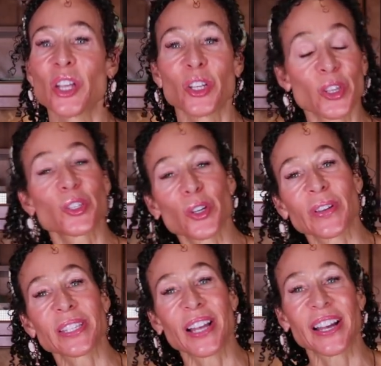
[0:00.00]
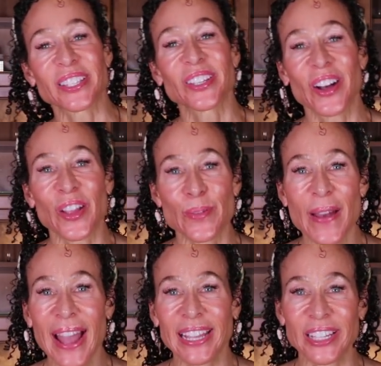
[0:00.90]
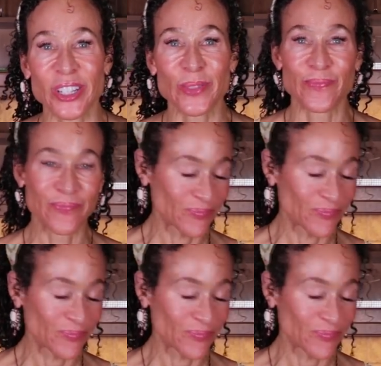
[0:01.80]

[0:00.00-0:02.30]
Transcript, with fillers: to the serving size on the package.